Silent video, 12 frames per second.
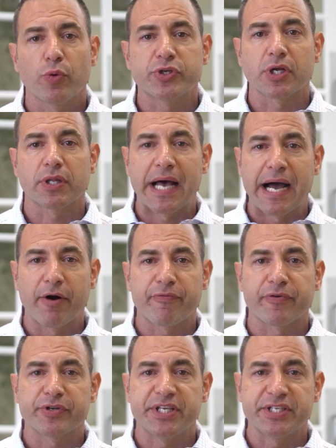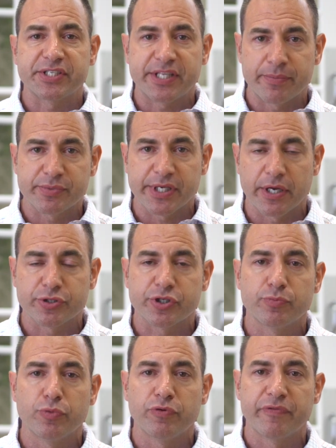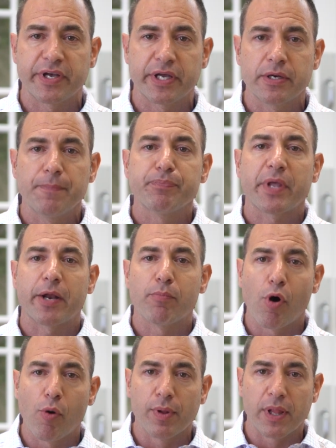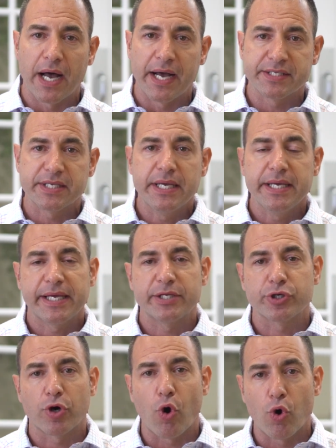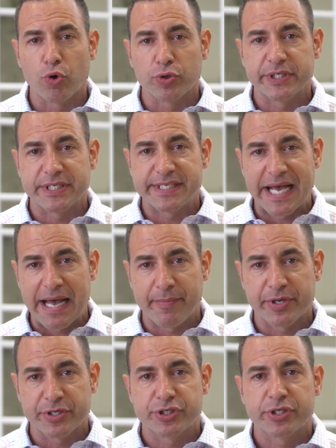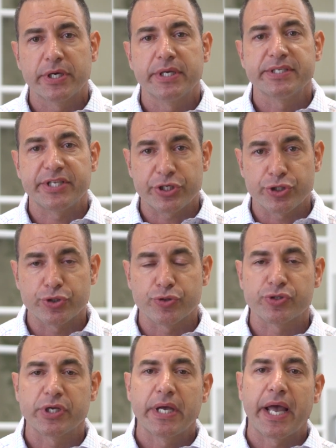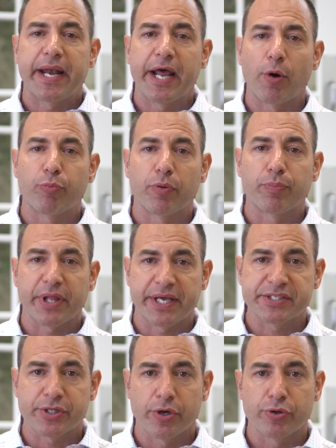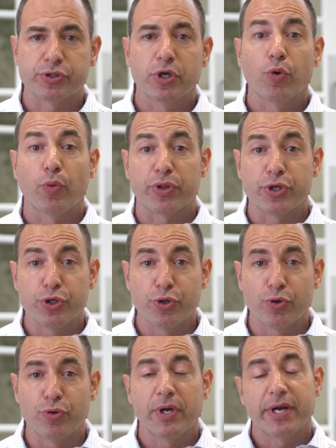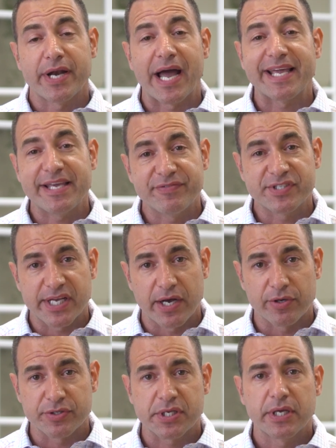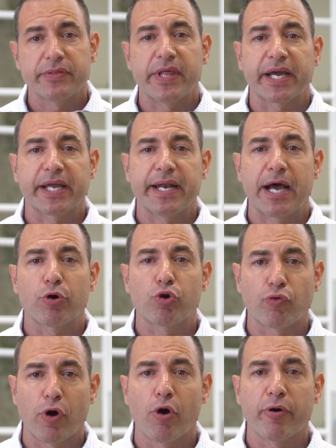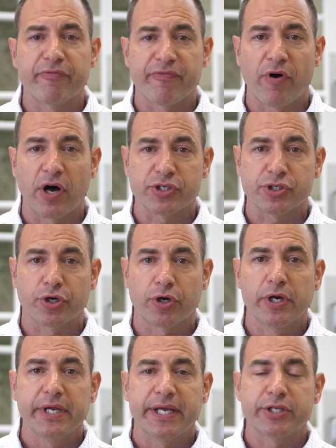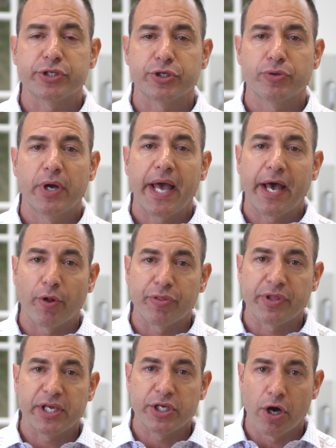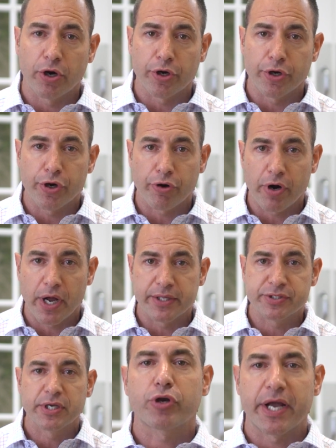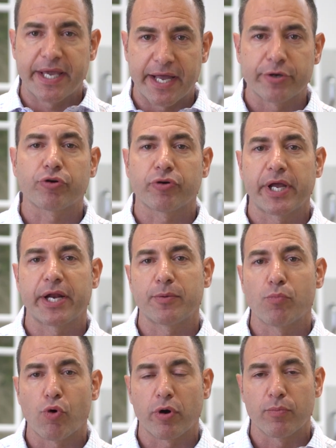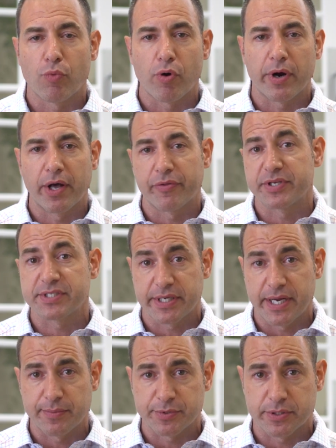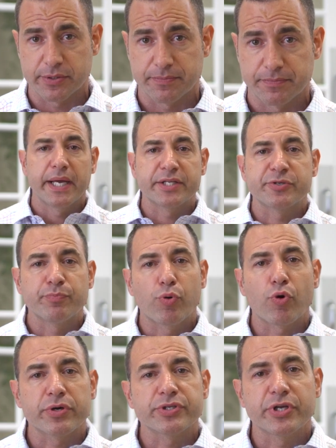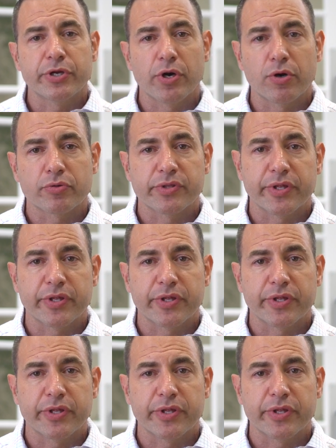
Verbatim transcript: which allow for these stem cells to move in and mobilize into old and damaged tissues and help replace those with new, naive cells that can now grow and foster into healthy, younger neurons, again, creating more and more healthy synapses. It's important to note